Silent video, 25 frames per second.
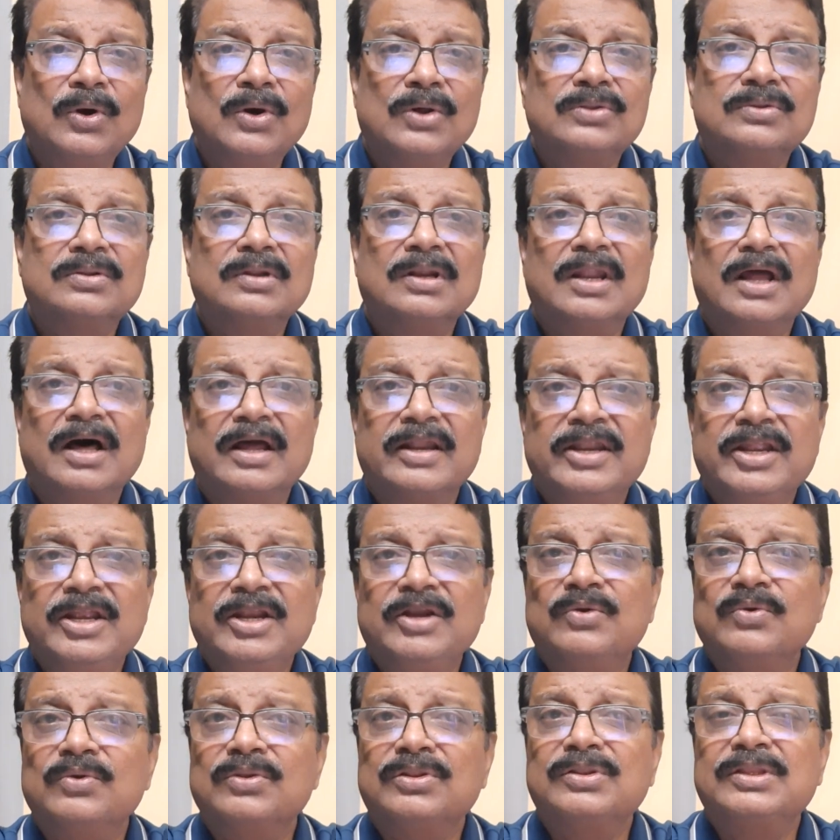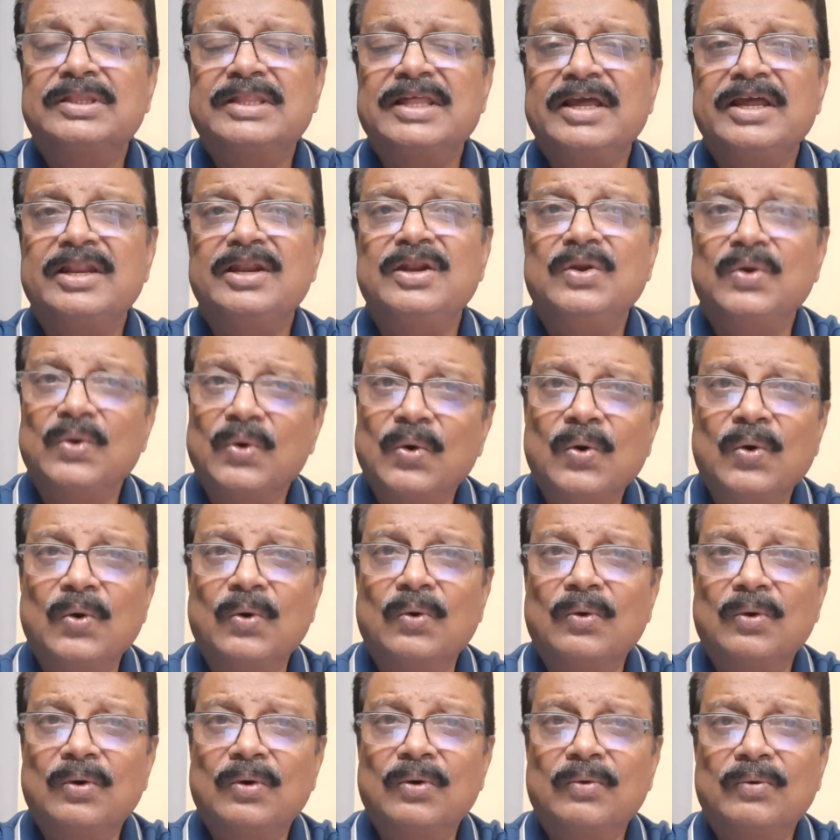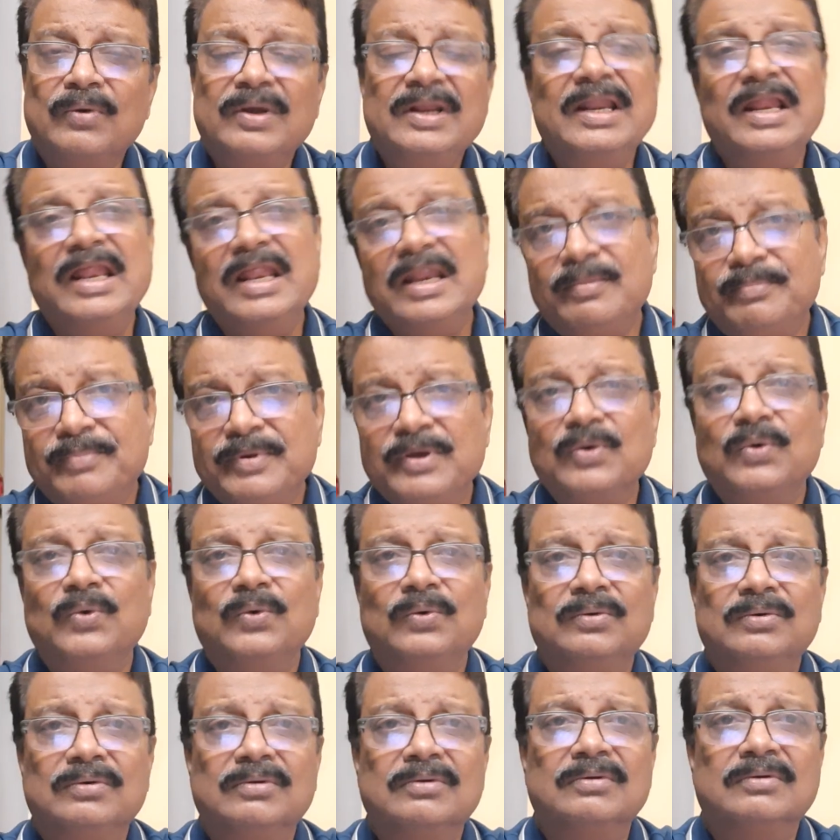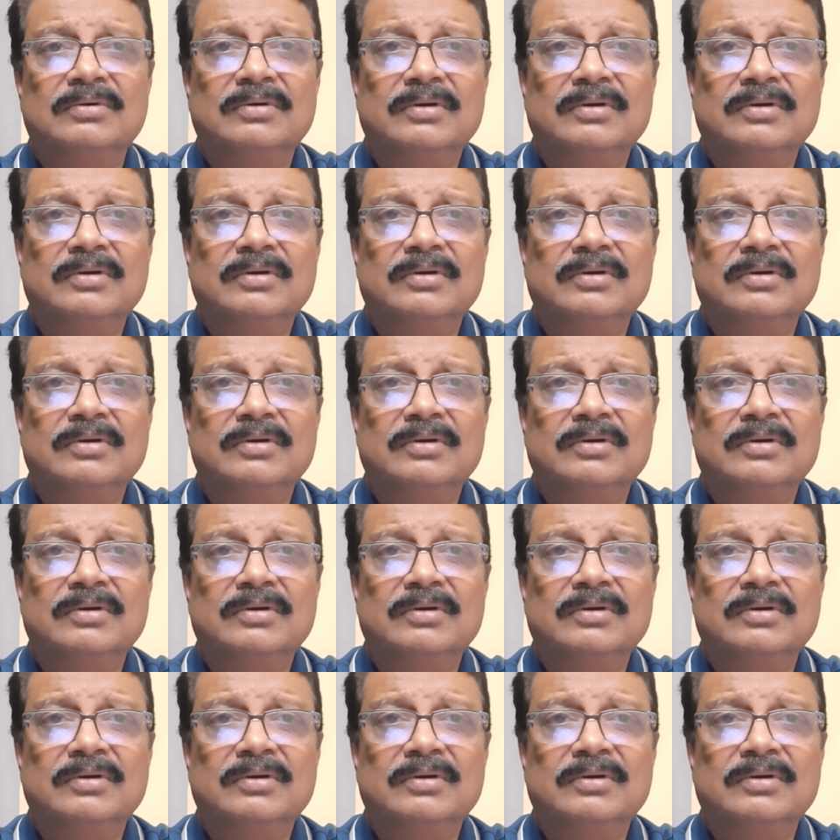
So learning to say no will help you